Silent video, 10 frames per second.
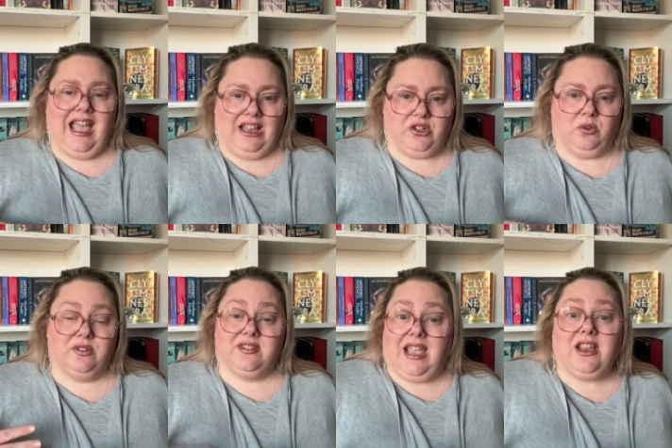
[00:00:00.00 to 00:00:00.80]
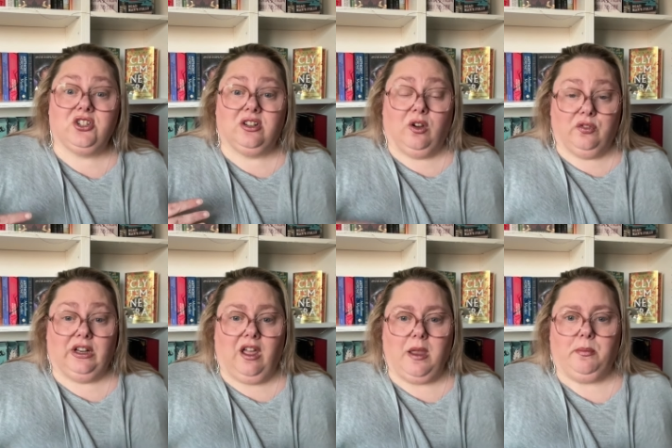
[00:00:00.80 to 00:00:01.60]
adult section of the
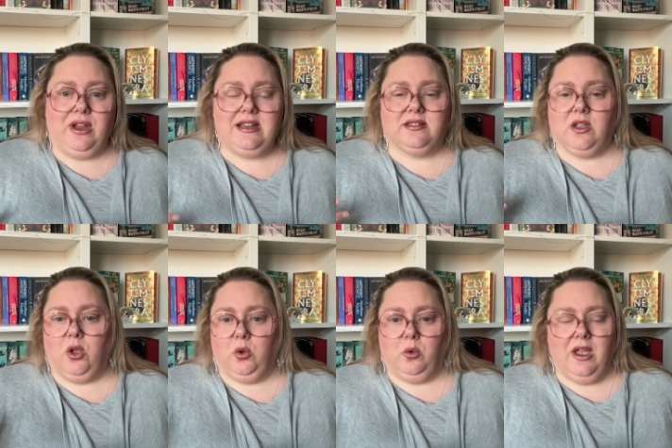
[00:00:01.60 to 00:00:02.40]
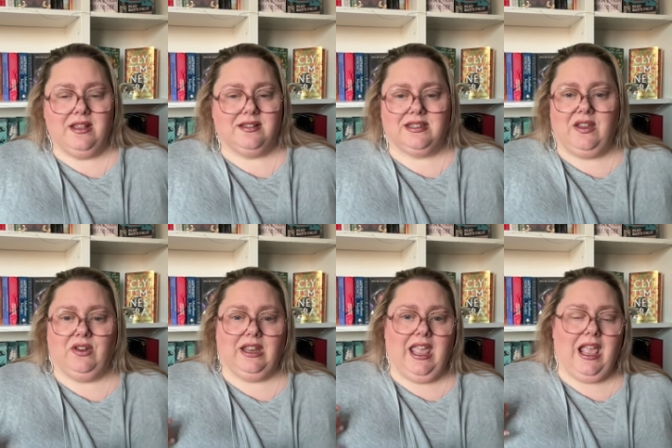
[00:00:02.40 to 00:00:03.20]
library, so
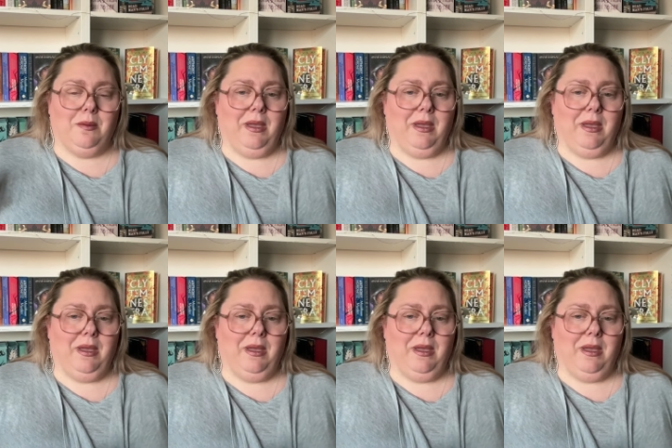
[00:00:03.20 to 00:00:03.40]
Stephen King,